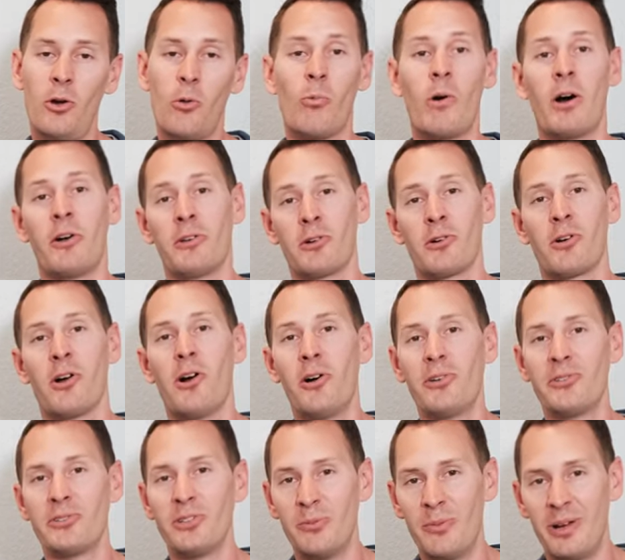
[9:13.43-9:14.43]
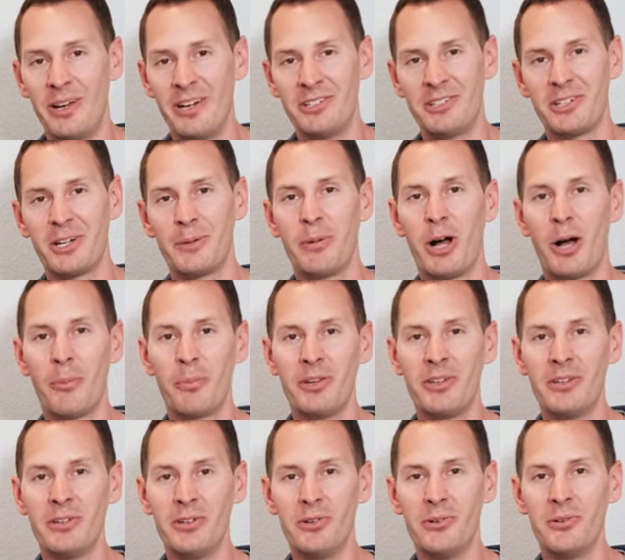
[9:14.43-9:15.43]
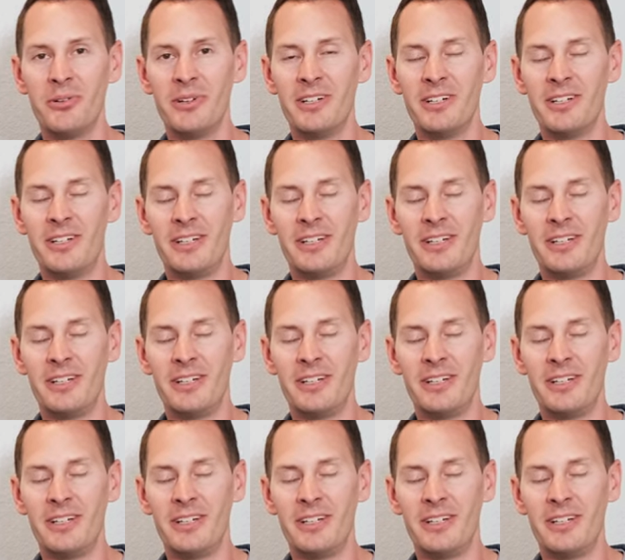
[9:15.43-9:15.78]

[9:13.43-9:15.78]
while you're also managing a puppy who